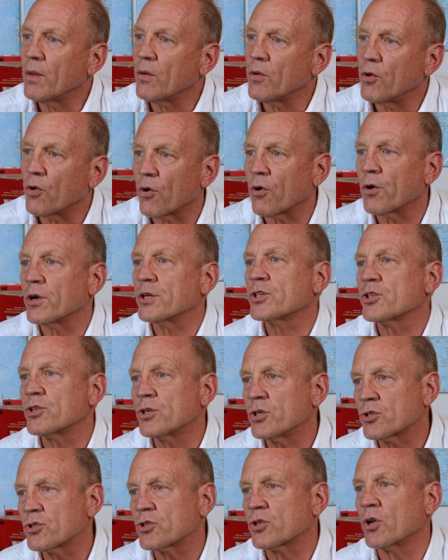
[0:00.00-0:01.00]
Nourish
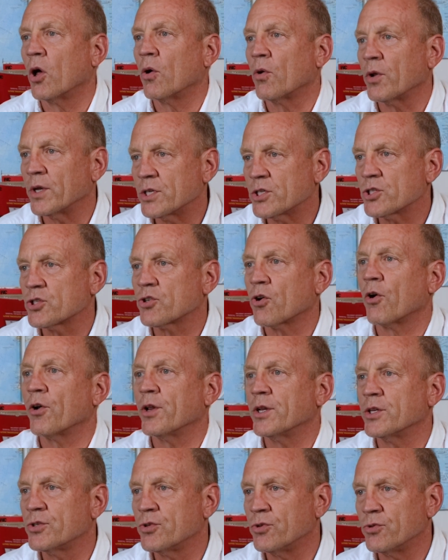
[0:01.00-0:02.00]
slowly
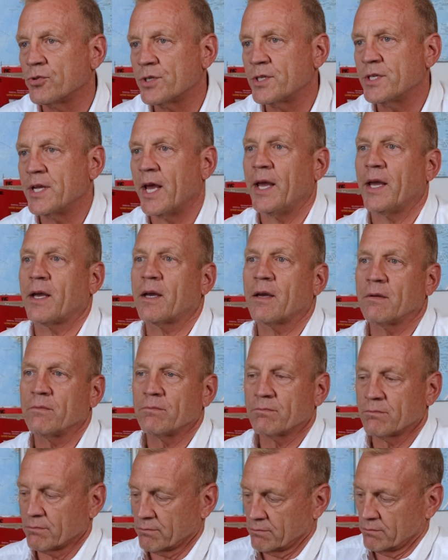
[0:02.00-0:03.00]
started to take
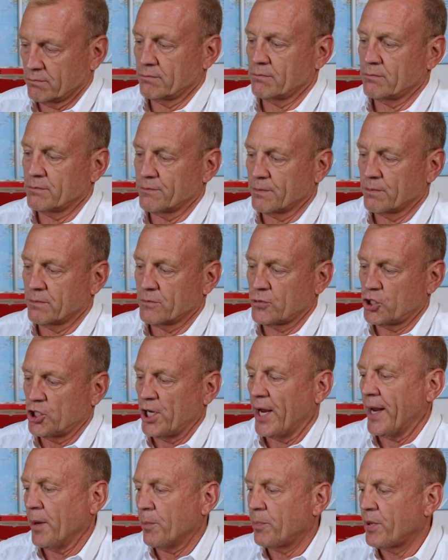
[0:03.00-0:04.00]

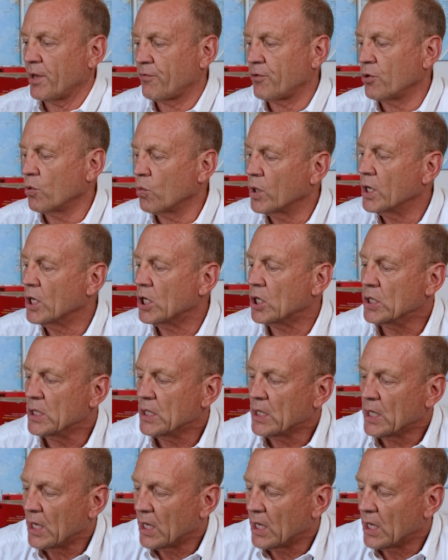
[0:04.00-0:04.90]
shape, if you will.